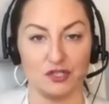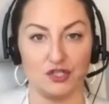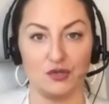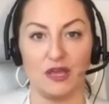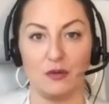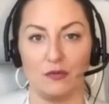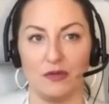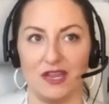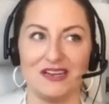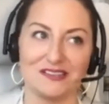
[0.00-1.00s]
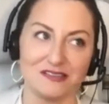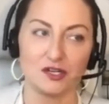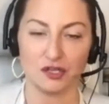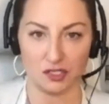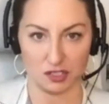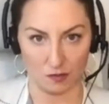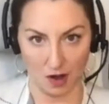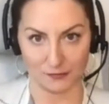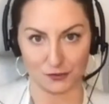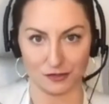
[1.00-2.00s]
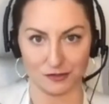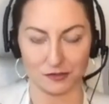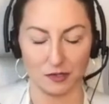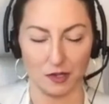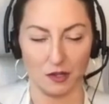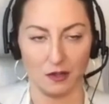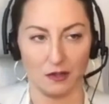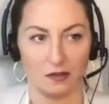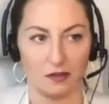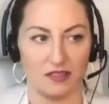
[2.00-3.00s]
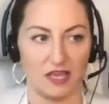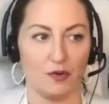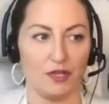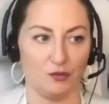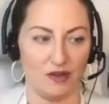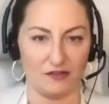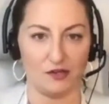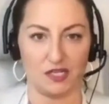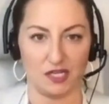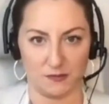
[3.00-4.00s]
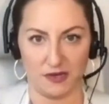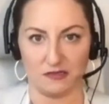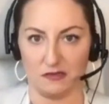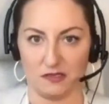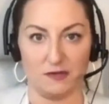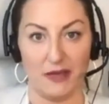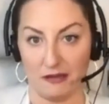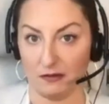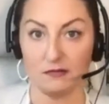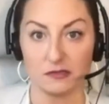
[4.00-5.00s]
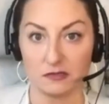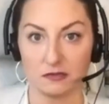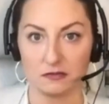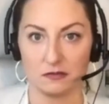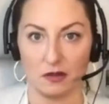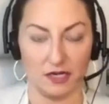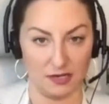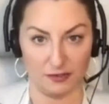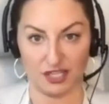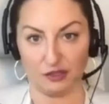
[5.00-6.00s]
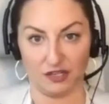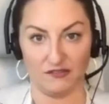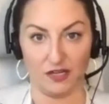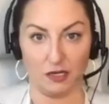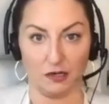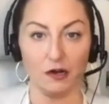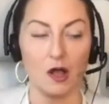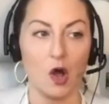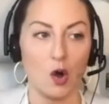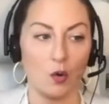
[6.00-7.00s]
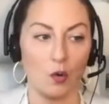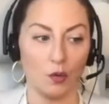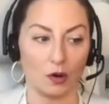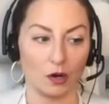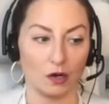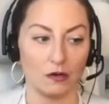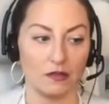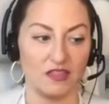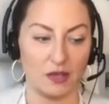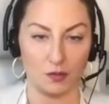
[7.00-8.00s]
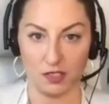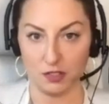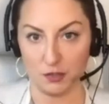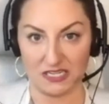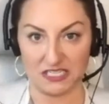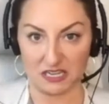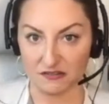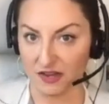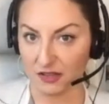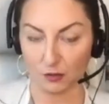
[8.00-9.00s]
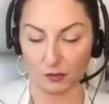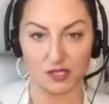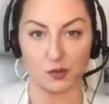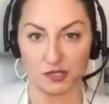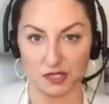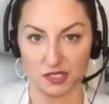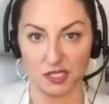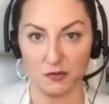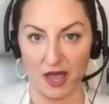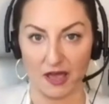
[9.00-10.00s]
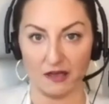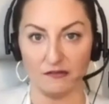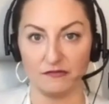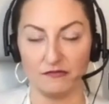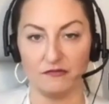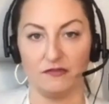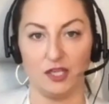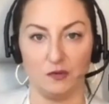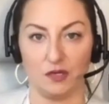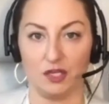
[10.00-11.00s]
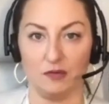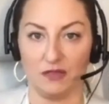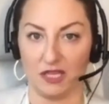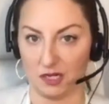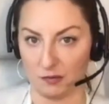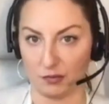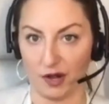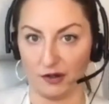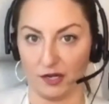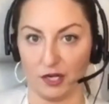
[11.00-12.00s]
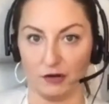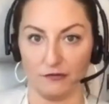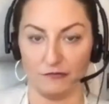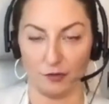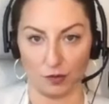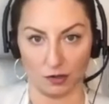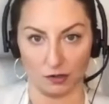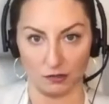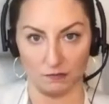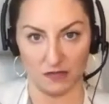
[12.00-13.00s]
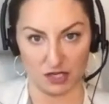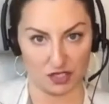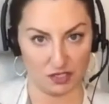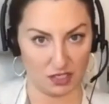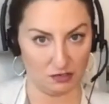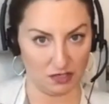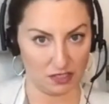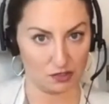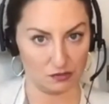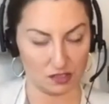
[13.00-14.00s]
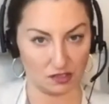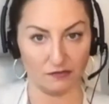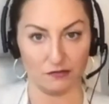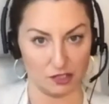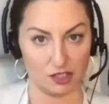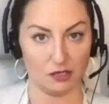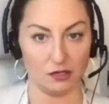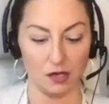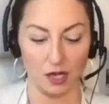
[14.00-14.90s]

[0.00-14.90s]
Do they, and it's essentially, it's two options. They want your revenues and expenses to balance on any particular given year, or they want you to identify the resources that you have, that you accumulated in prior year for mission that you need to deliver this year.